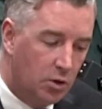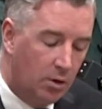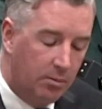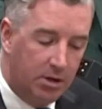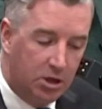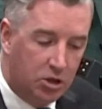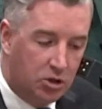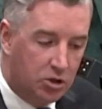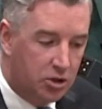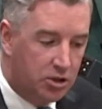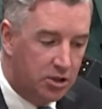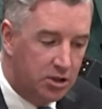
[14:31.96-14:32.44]

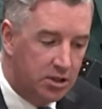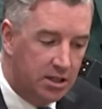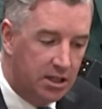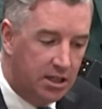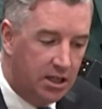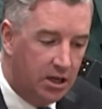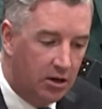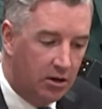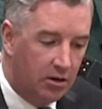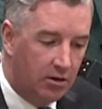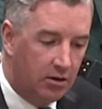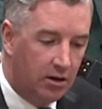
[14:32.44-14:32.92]
interested to
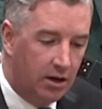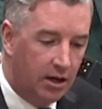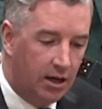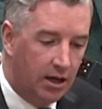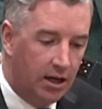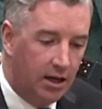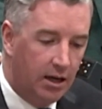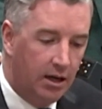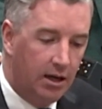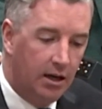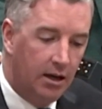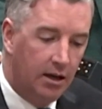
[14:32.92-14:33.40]
hear
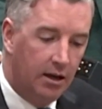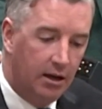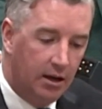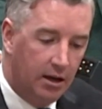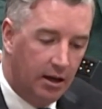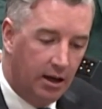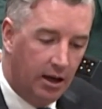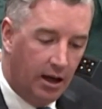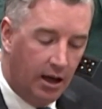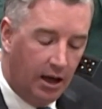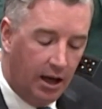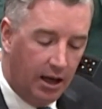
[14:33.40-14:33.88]

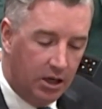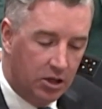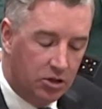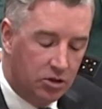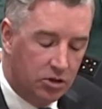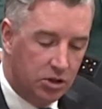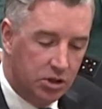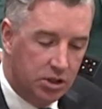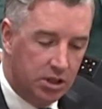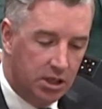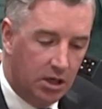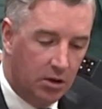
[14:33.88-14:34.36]

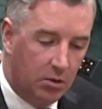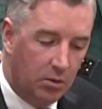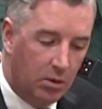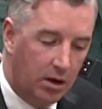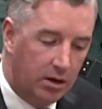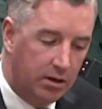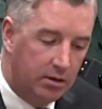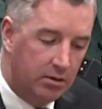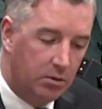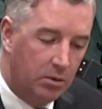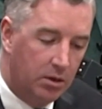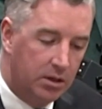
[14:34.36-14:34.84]

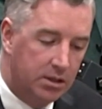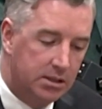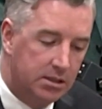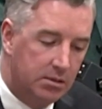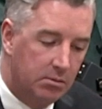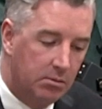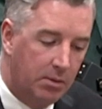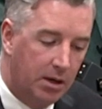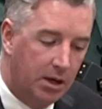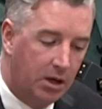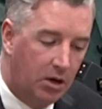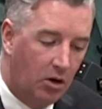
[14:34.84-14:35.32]
what
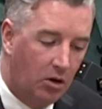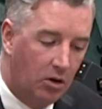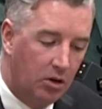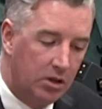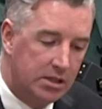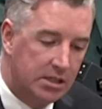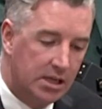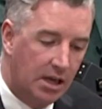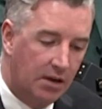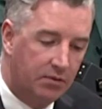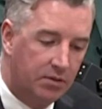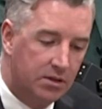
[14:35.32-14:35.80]
some of my
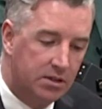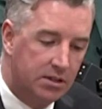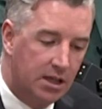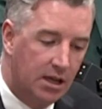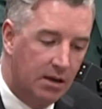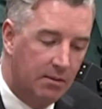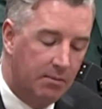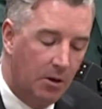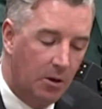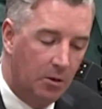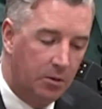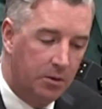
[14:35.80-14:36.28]
colleagues have to
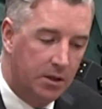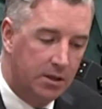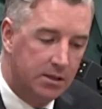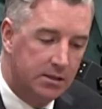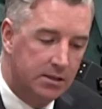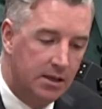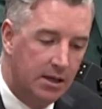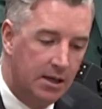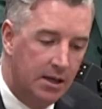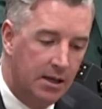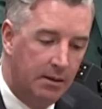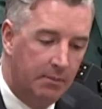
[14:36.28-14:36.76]
say about
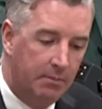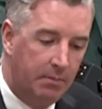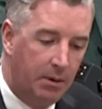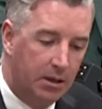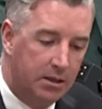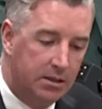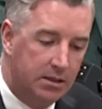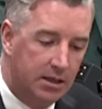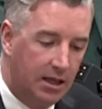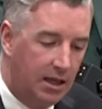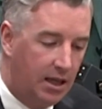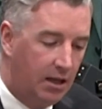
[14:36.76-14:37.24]
this.
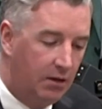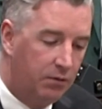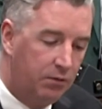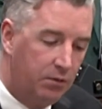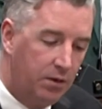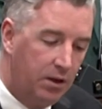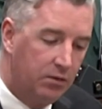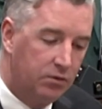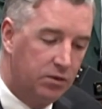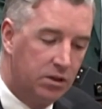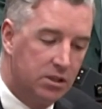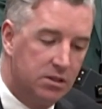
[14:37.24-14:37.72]
But
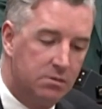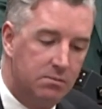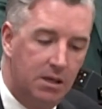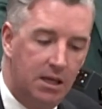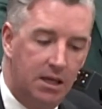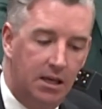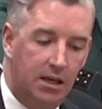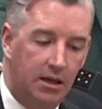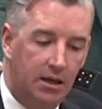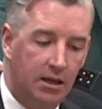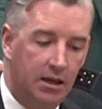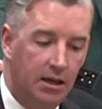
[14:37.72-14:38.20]
if this
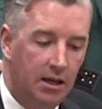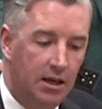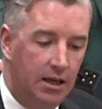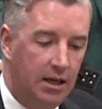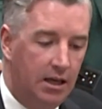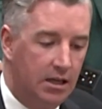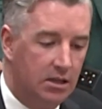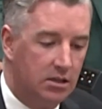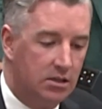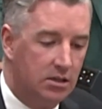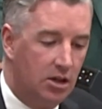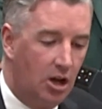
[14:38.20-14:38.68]
meeting
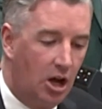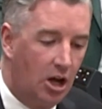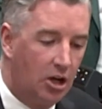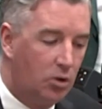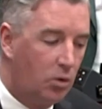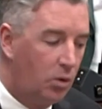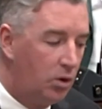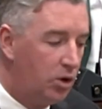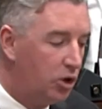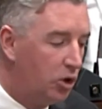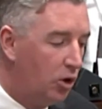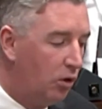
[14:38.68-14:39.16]
is not
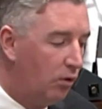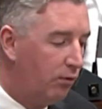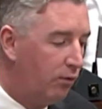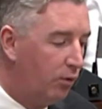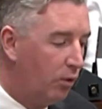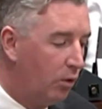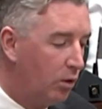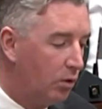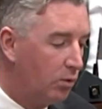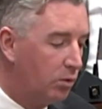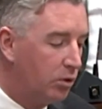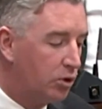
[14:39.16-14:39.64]
going to go
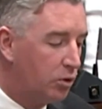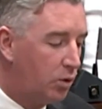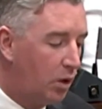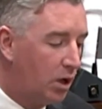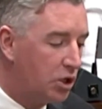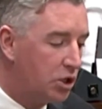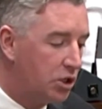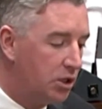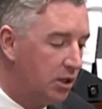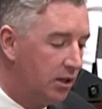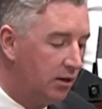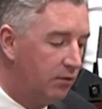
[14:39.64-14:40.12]
forward with
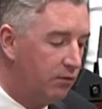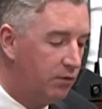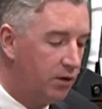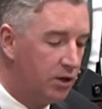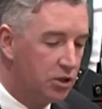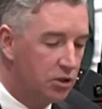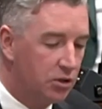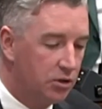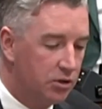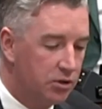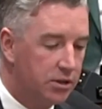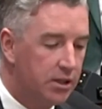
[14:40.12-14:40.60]
questioning
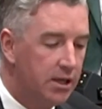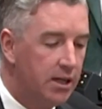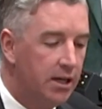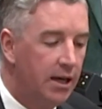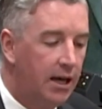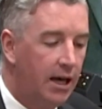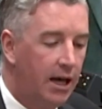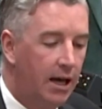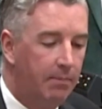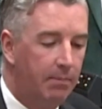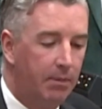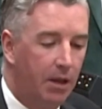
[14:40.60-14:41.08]
officials,
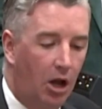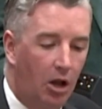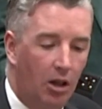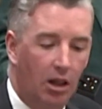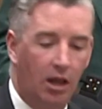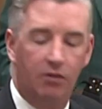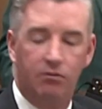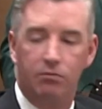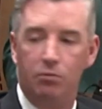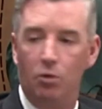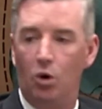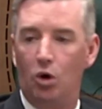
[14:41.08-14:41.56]
I'll
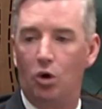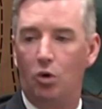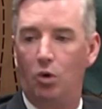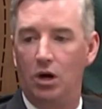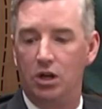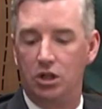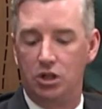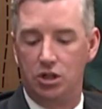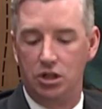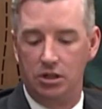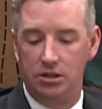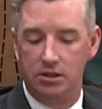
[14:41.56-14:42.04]
have more
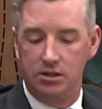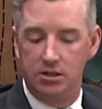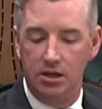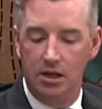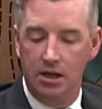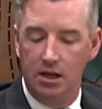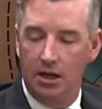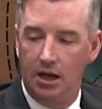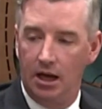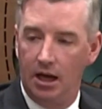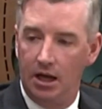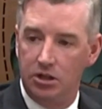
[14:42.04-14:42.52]
questions
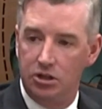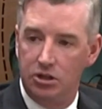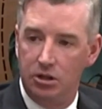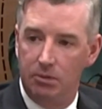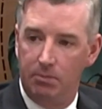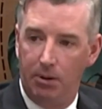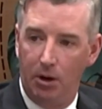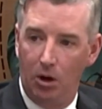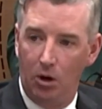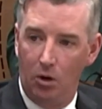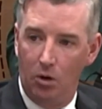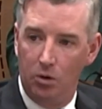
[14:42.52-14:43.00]
to
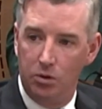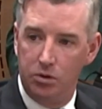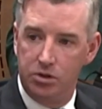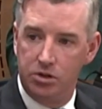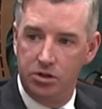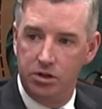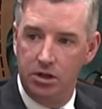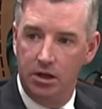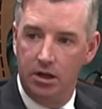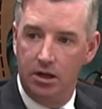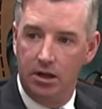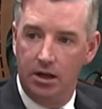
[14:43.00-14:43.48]

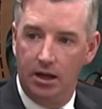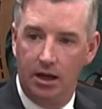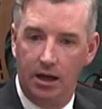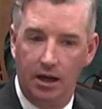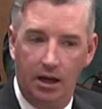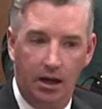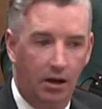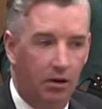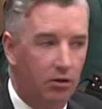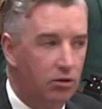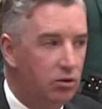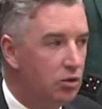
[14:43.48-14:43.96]
pose
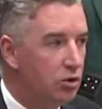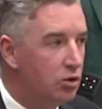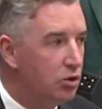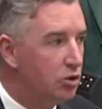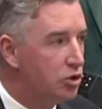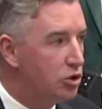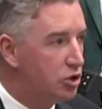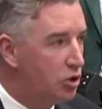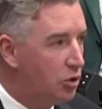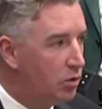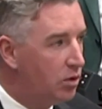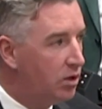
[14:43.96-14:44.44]
to
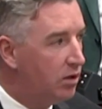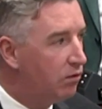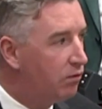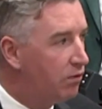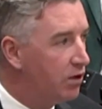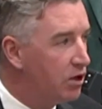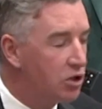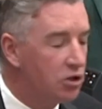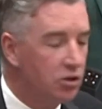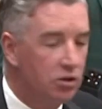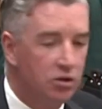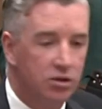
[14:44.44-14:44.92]
the
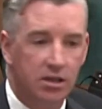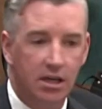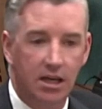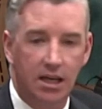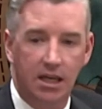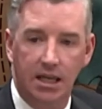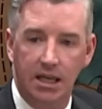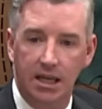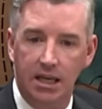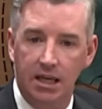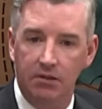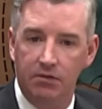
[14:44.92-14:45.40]
officials,
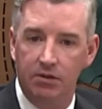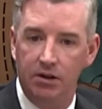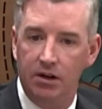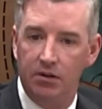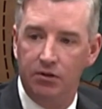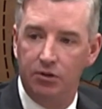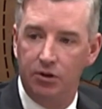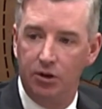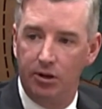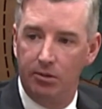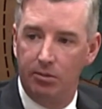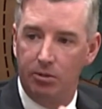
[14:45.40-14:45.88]
even
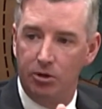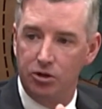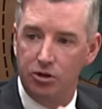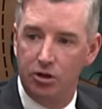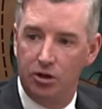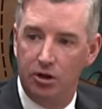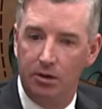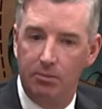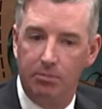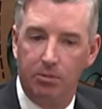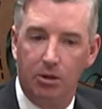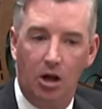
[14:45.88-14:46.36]
if the Liberals are
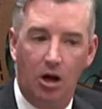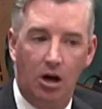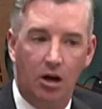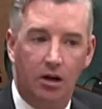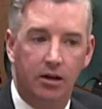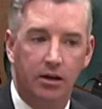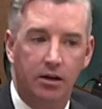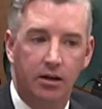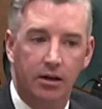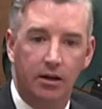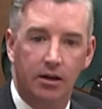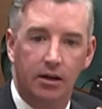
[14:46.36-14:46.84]
going to block
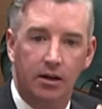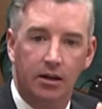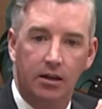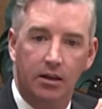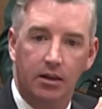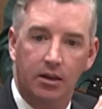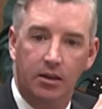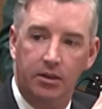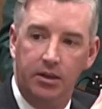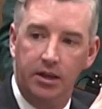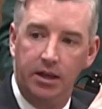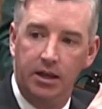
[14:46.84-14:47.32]

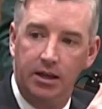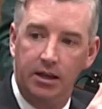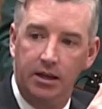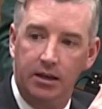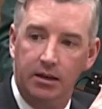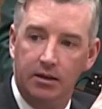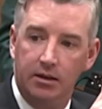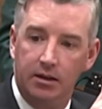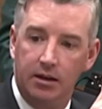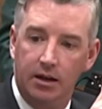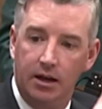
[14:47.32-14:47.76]
the